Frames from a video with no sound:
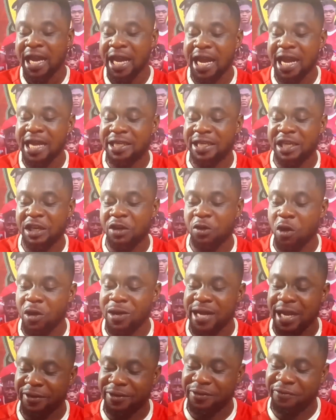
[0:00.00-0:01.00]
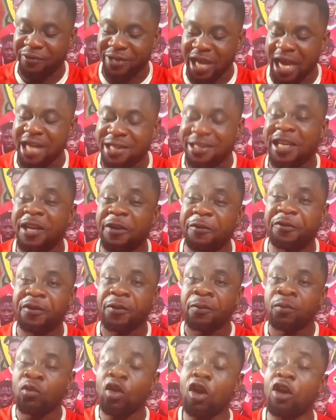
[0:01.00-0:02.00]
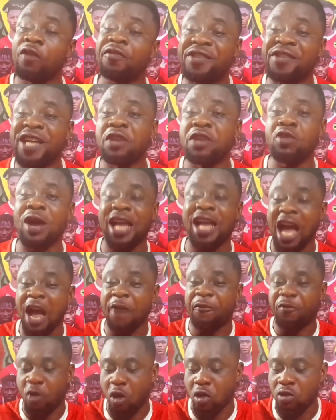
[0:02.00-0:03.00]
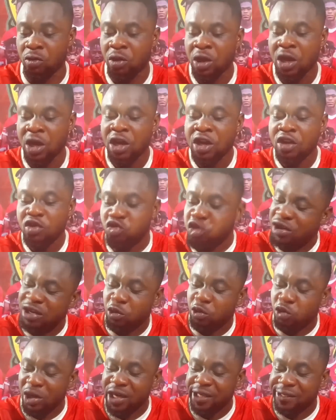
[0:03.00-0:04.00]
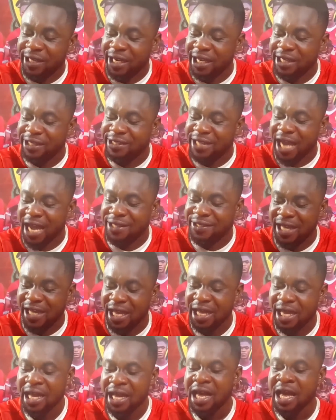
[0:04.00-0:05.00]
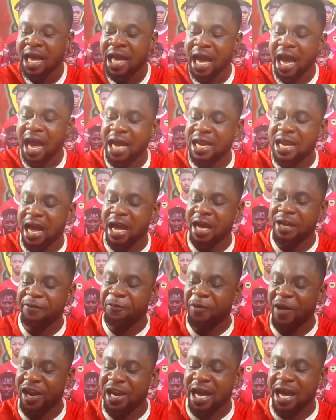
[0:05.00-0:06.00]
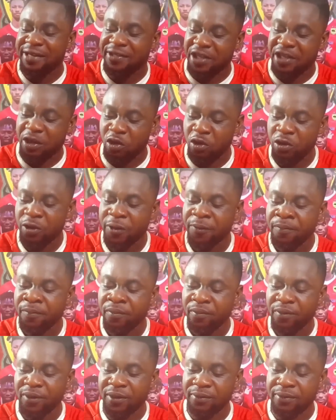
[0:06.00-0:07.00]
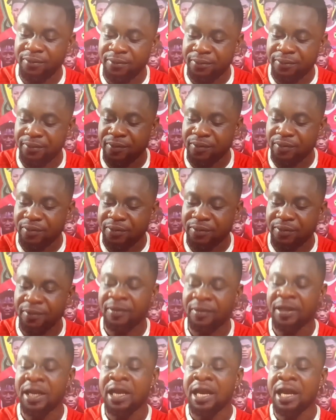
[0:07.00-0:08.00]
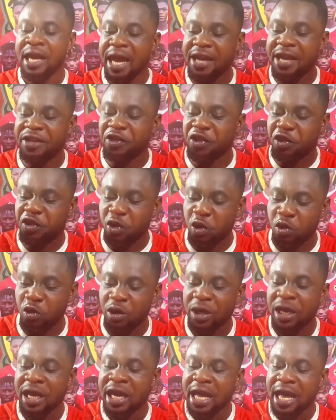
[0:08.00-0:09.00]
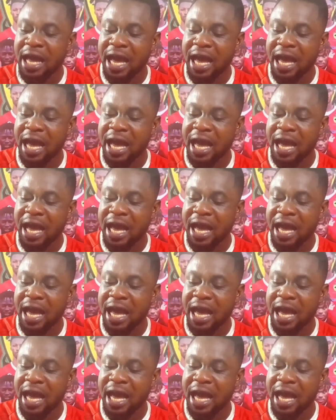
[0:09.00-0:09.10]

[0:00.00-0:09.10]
In the on the 13th of January, AFCON 2023, I say, and finance, no. And so.